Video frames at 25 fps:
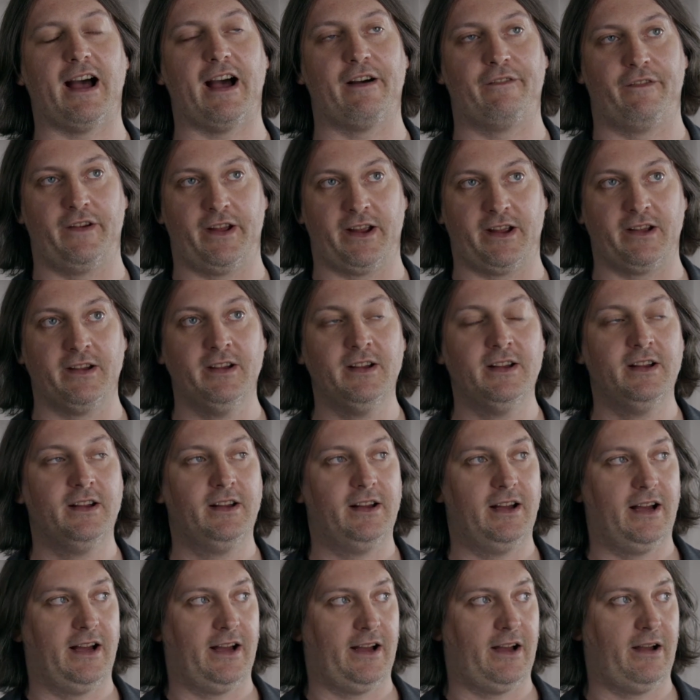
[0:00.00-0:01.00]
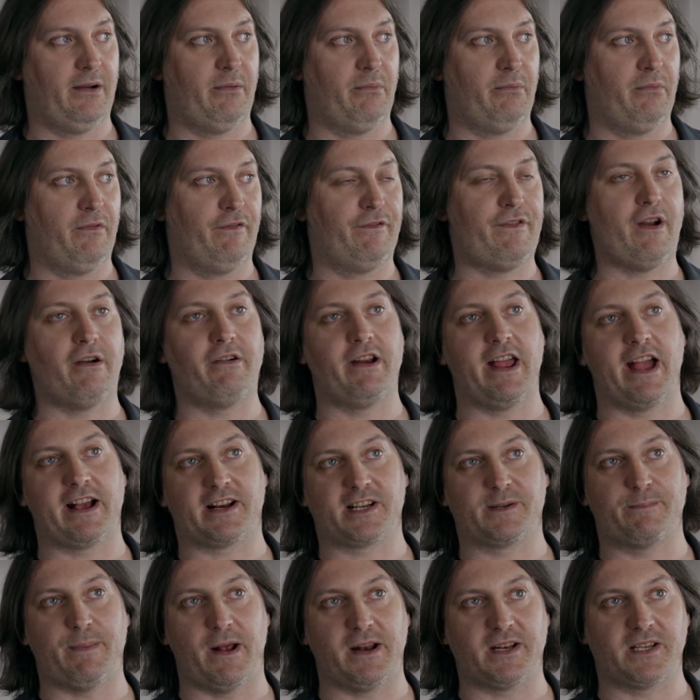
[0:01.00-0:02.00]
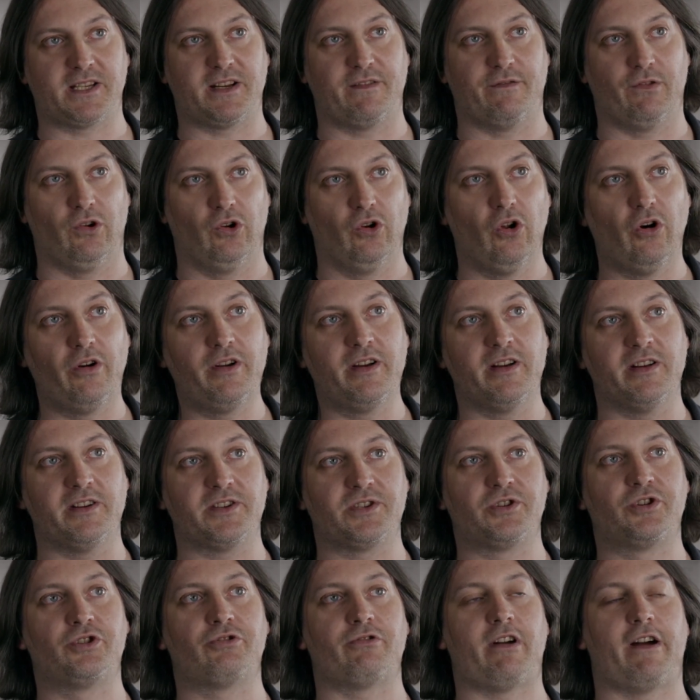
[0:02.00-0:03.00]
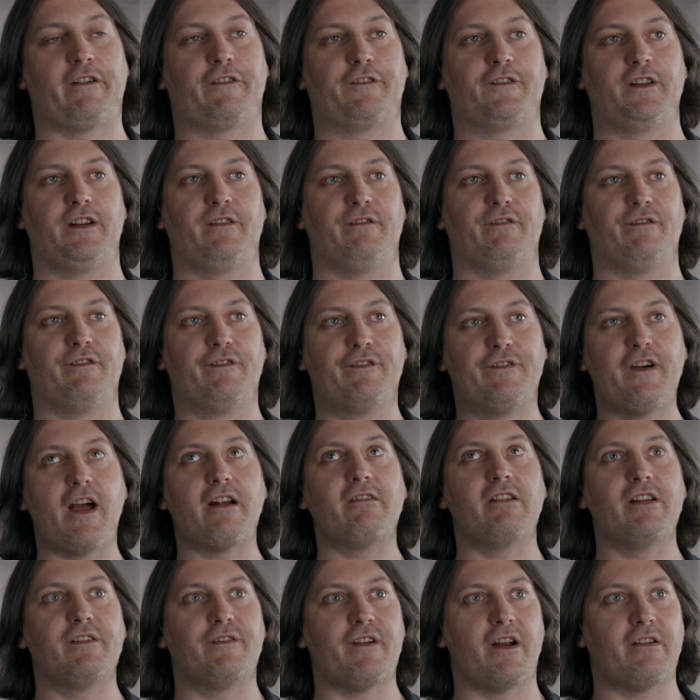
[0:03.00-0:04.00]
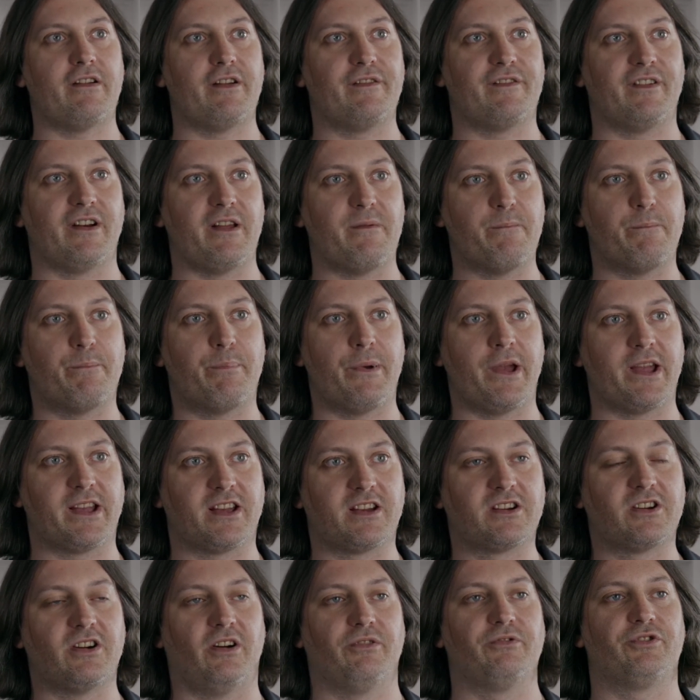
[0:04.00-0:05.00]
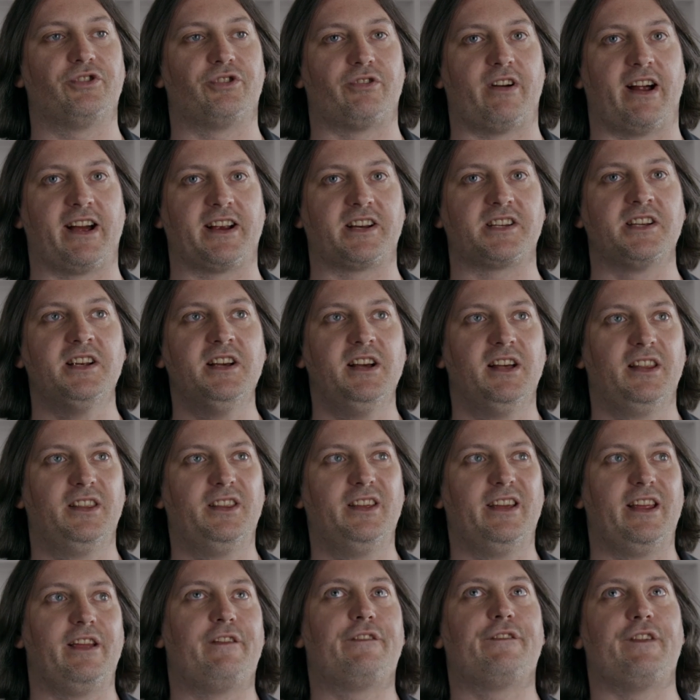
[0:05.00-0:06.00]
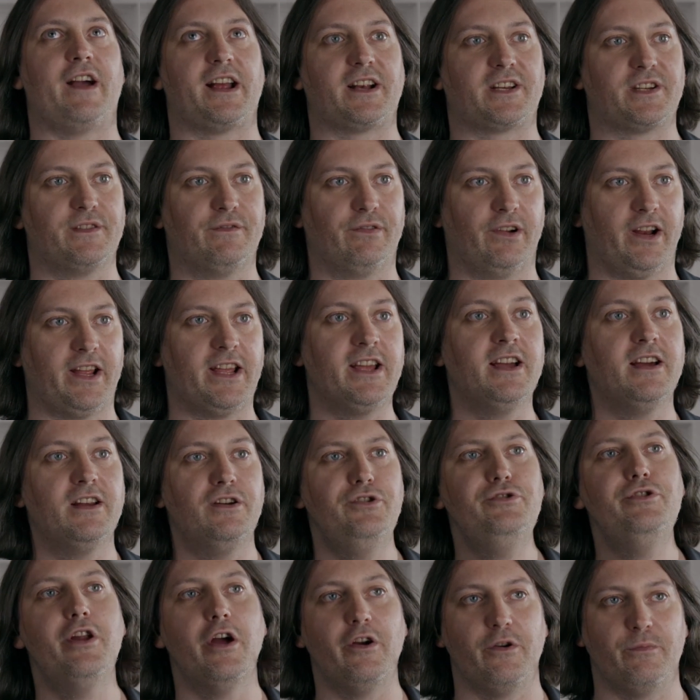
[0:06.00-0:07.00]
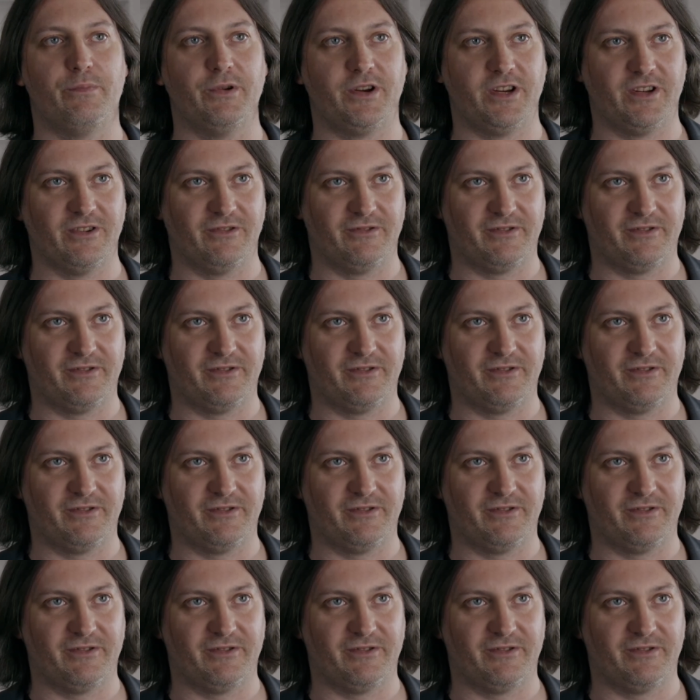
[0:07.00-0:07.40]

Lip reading: having very expensive lawyers drafting very, very, very big contracts that effectively nobody